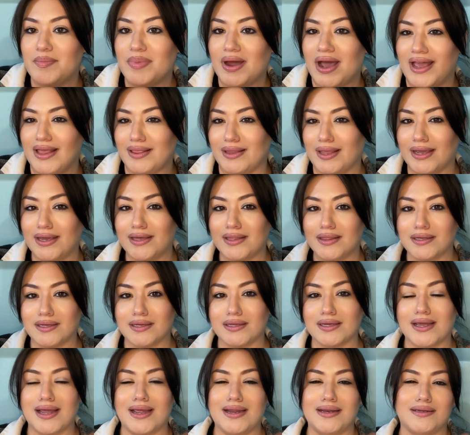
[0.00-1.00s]
I like the
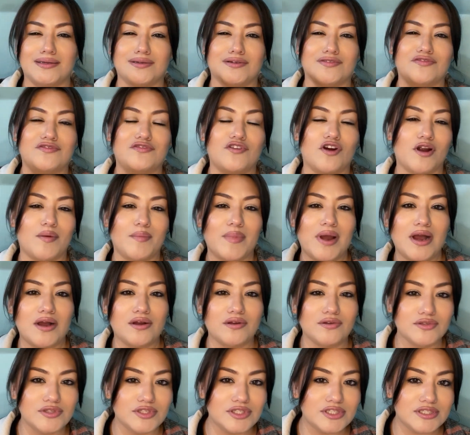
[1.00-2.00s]
kind of
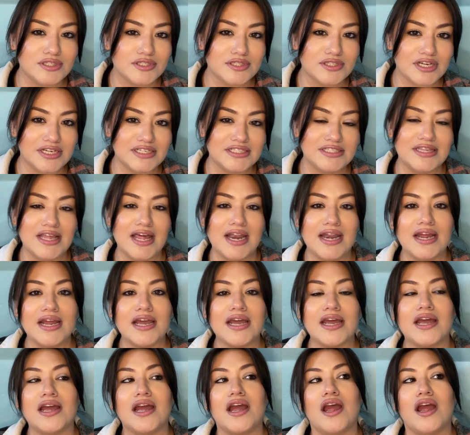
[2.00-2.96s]
farmhouse aesthetic